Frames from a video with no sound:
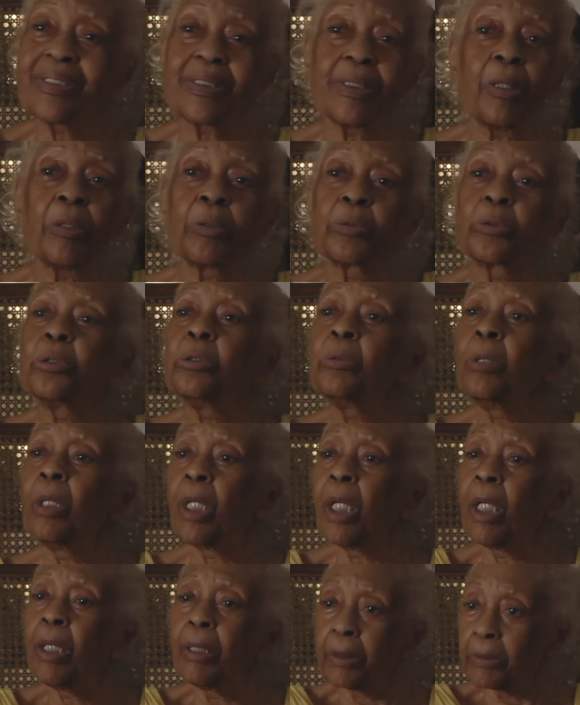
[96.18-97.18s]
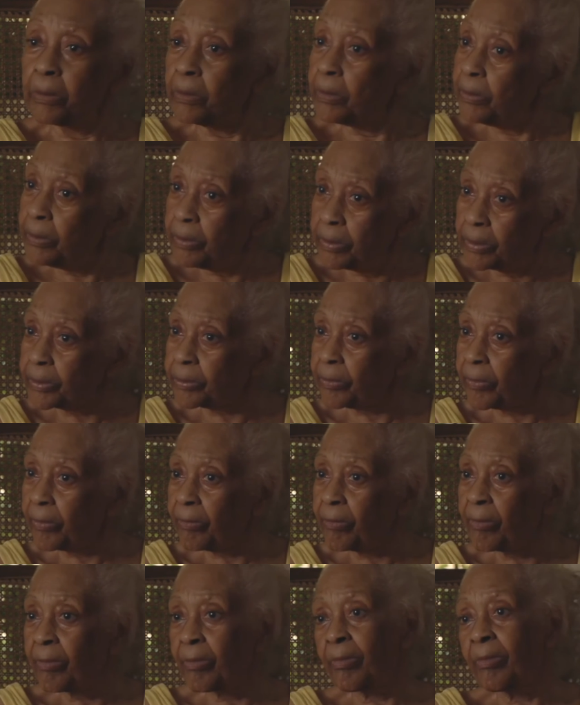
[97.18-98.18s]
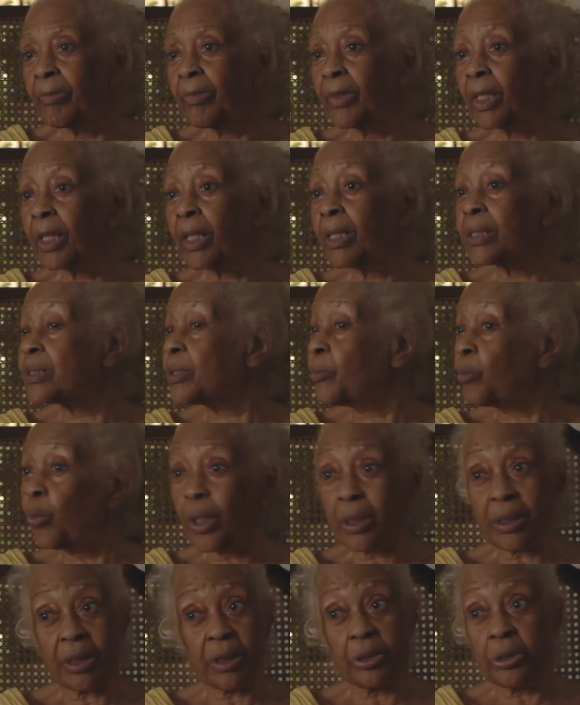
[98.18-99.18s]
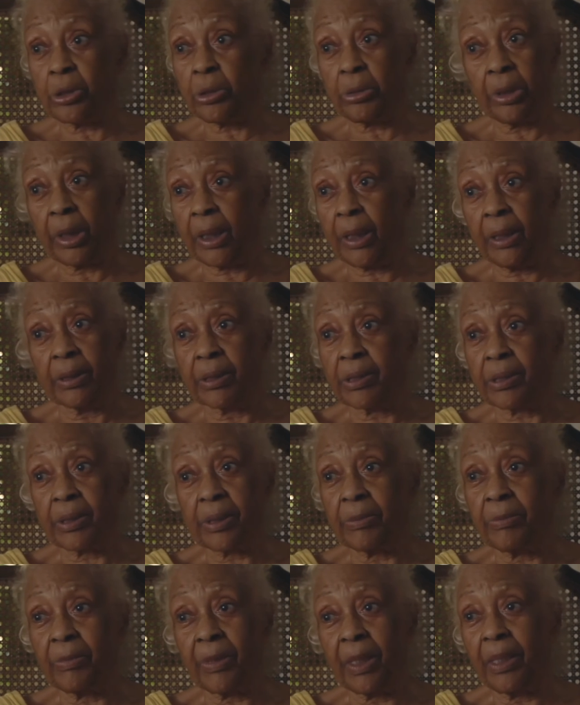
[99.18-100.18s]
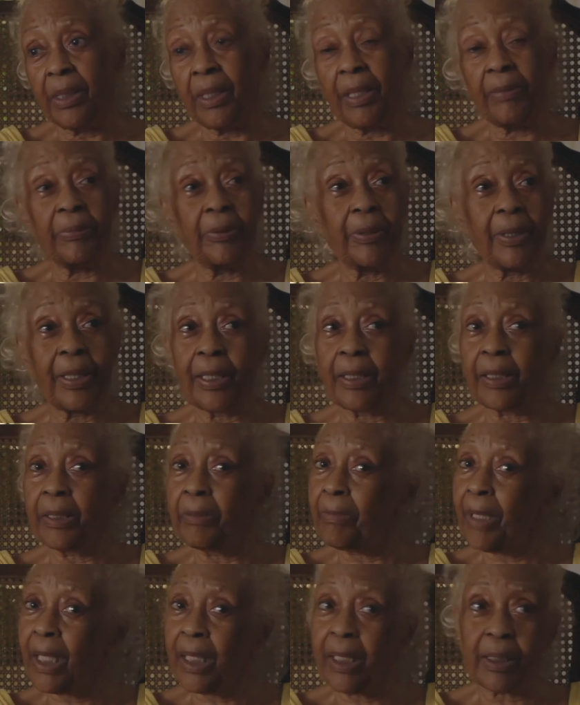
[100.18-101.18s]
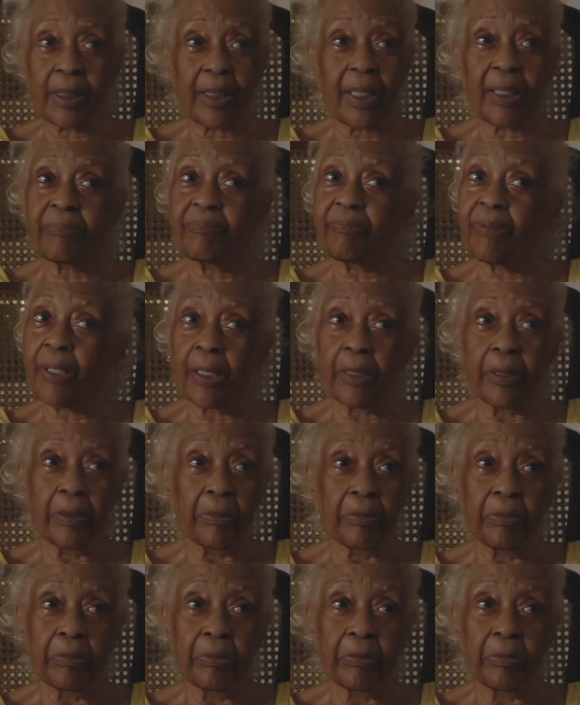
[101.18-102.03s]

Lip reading: No, too long. Because it wasn't 2 years. I didn't make it that far.